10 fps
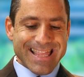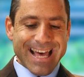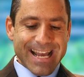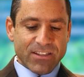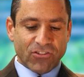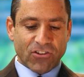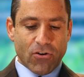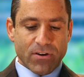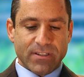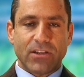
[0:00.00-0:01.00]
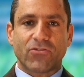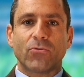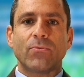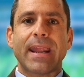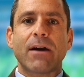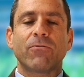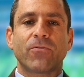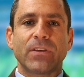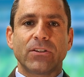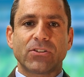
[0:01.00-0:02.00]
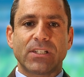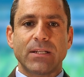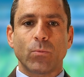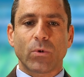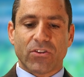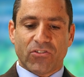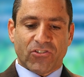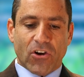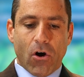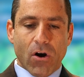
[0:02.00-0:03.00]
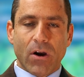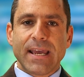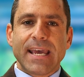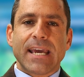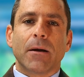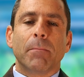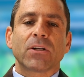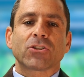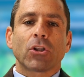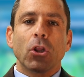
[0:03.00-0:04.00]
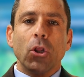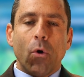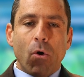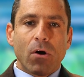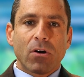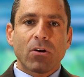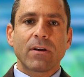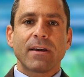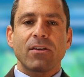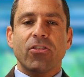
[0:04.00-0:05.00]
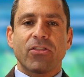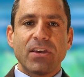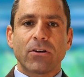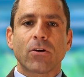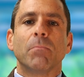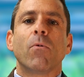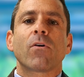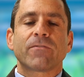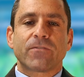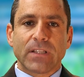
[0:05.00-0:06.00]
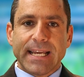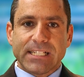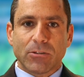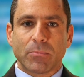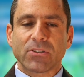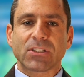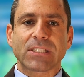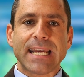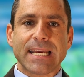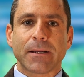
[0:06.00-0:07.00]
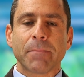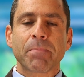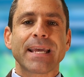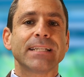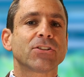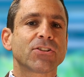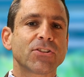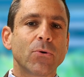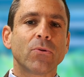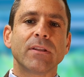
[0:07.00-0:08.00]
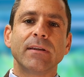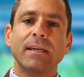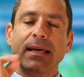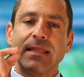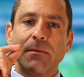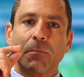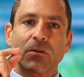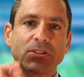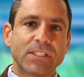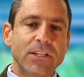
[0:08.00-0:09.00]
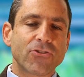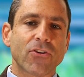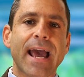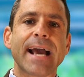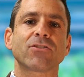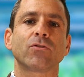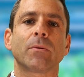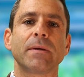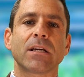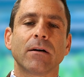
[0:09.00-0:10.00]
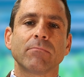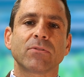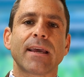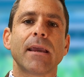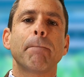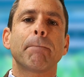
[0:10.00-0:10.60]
that scar tissue now fills in with the scar in a much longer, thinner, more flexible state. And so the procedure actually becomes a